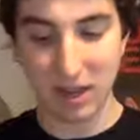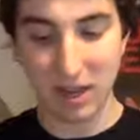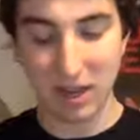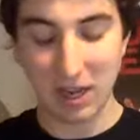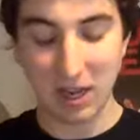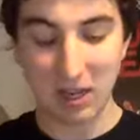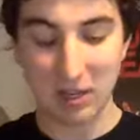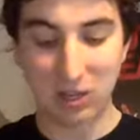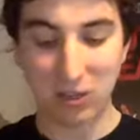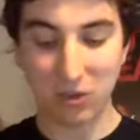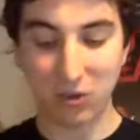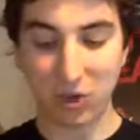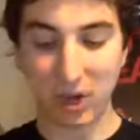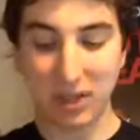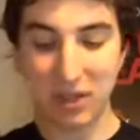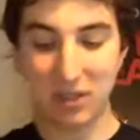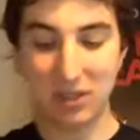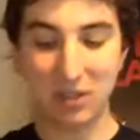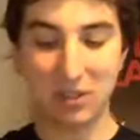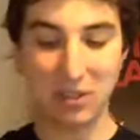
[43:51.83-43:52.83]
his
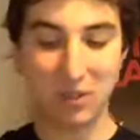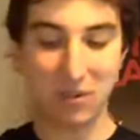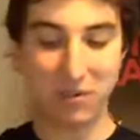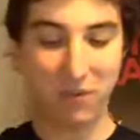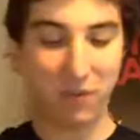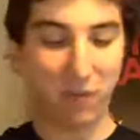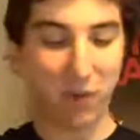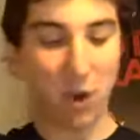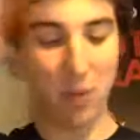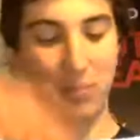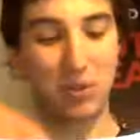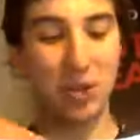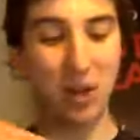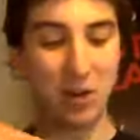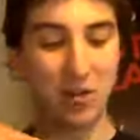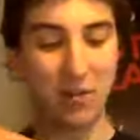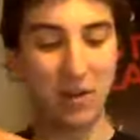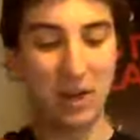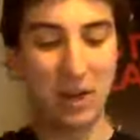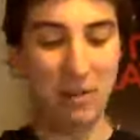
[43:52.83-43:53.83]
crest flopped
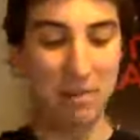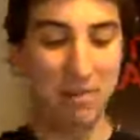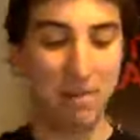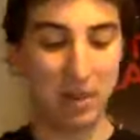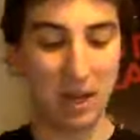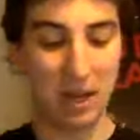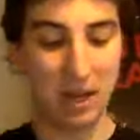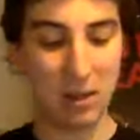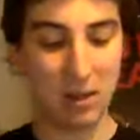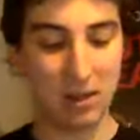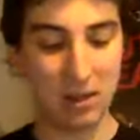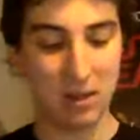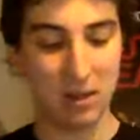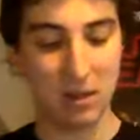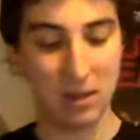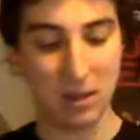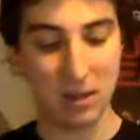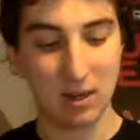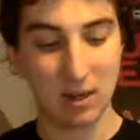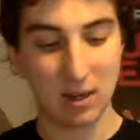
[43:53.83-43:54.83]
over limply,
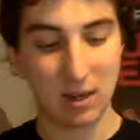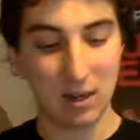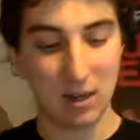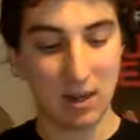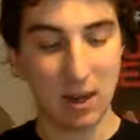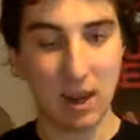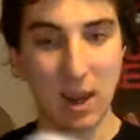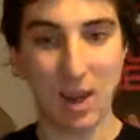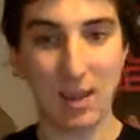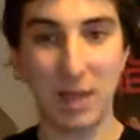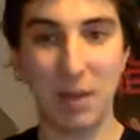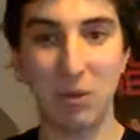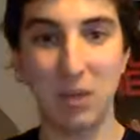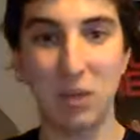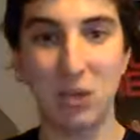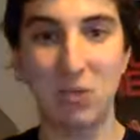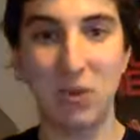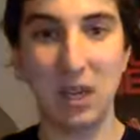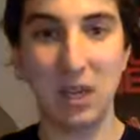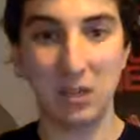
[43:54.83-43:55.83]
and there were
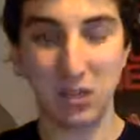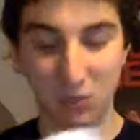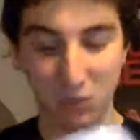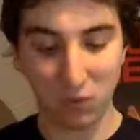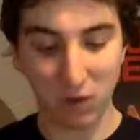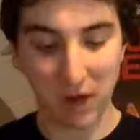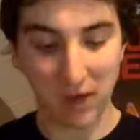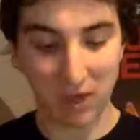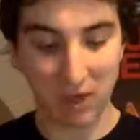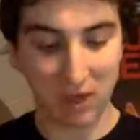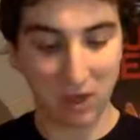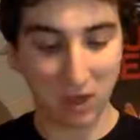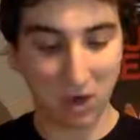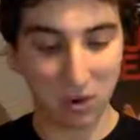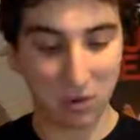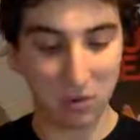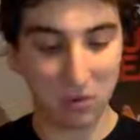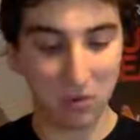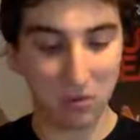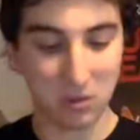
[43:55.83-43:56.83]
great ragged
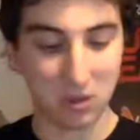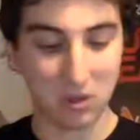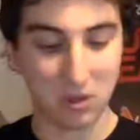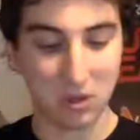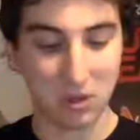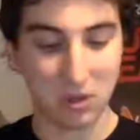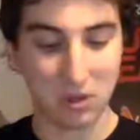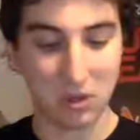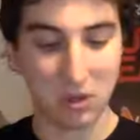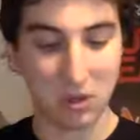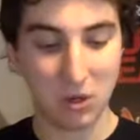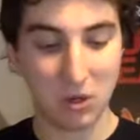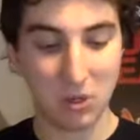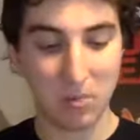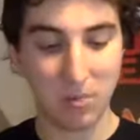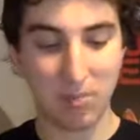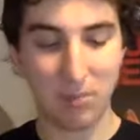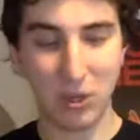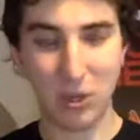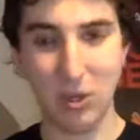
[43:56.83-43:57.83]
holes
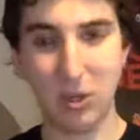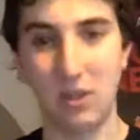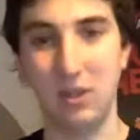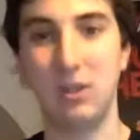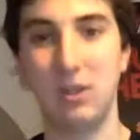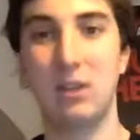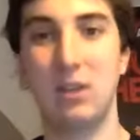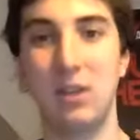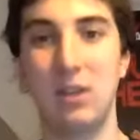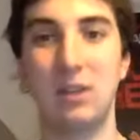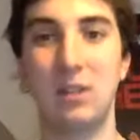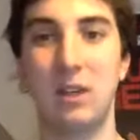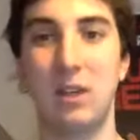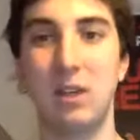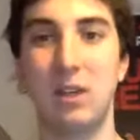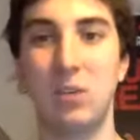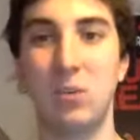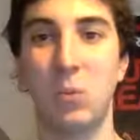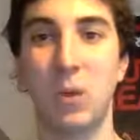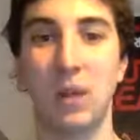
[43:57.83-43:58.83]
burned into
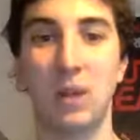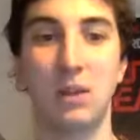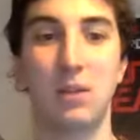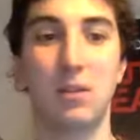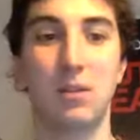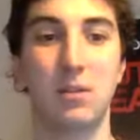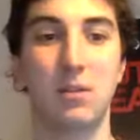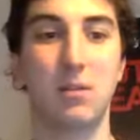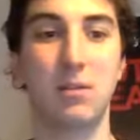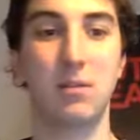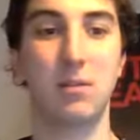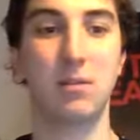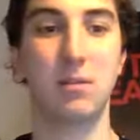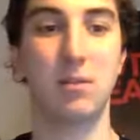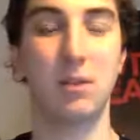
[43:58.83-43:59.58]
his wings.